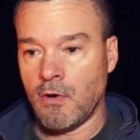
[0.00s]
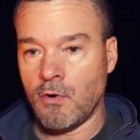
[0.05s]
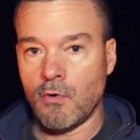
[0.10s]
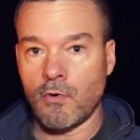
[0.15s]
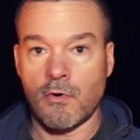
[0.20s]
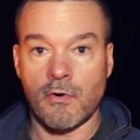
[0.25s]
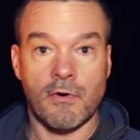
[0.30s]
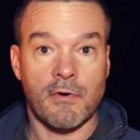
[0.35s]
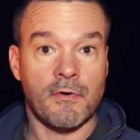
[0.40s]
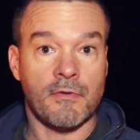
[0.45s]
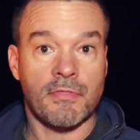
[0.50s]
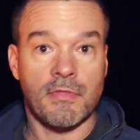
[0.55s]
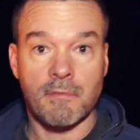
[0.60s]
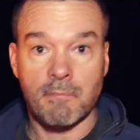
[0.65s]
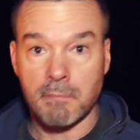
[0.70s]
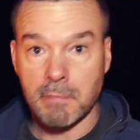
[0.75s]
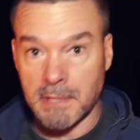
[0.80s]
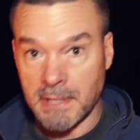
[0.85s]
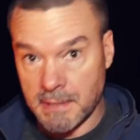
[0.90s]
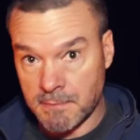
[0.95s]
or the
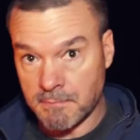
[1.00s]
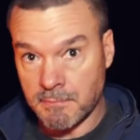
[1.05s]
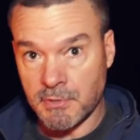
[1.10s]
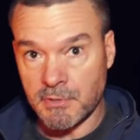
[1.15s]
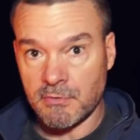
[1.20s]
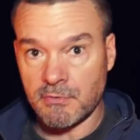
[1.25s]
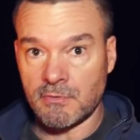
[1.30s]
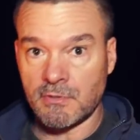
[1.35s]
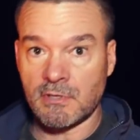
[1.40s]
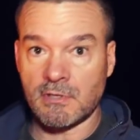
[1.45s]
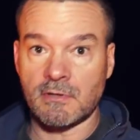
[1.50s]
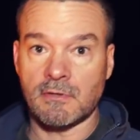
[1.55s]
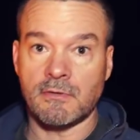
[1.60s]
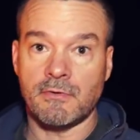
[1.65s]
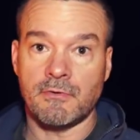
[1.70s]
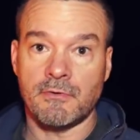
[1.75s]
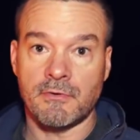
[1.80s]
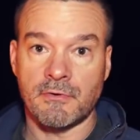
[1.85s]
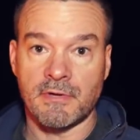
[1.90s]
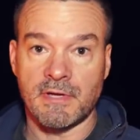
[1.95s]
blood moon
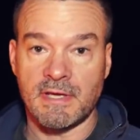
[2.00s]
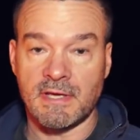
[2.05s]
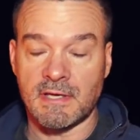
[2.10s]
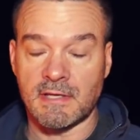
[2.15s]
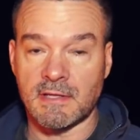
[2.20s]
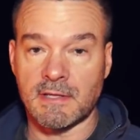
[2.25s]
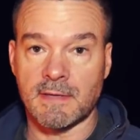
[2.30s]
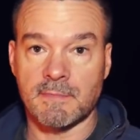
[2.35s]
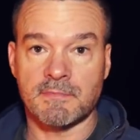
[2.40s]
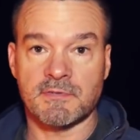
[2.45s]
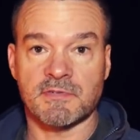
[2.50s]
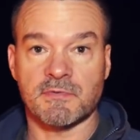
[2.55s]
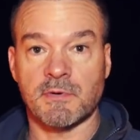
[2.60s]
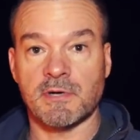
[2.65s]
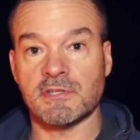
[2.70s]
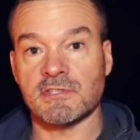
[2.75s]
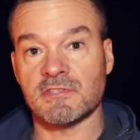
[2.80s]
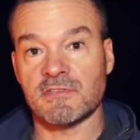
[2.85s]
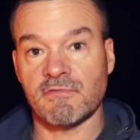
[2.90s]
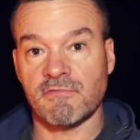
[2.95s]
lunar eclipse,
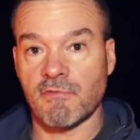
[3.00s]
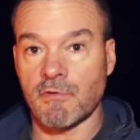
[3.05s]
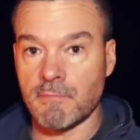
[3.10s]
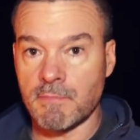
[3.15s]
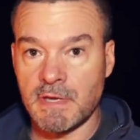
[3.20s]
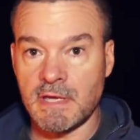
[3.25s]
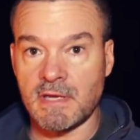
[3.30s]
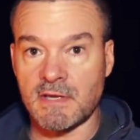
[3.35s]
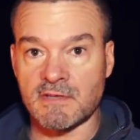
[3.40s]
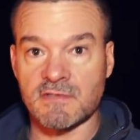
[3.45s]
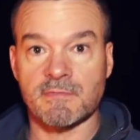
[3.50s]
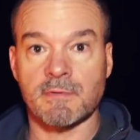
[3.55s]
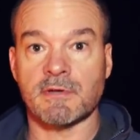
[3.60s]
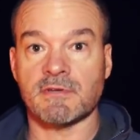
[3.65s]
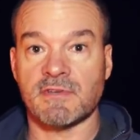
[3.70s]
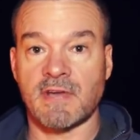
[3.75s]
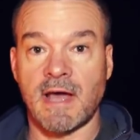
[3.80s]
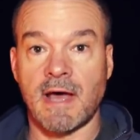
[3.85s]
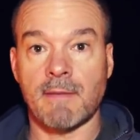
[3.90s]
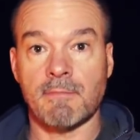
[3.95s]
which for me is
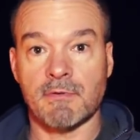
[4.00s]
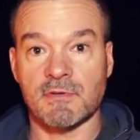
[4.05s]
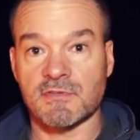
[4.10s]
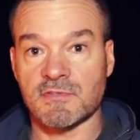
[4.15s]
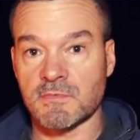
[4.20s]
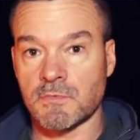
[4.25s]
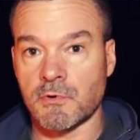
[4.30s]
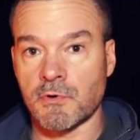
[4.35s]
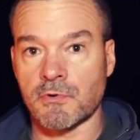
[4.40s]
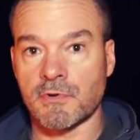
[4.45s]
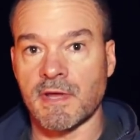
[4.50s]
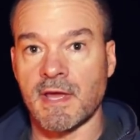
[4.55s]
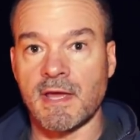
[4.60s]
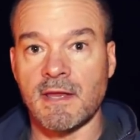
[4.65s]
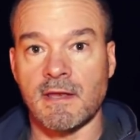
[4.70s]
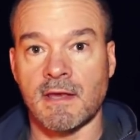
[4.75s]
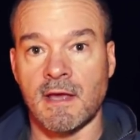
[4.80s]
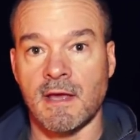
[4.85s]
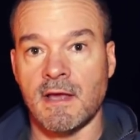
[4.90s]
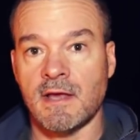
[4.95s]
about to happen tomorrow
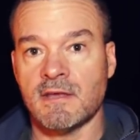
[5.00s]
night.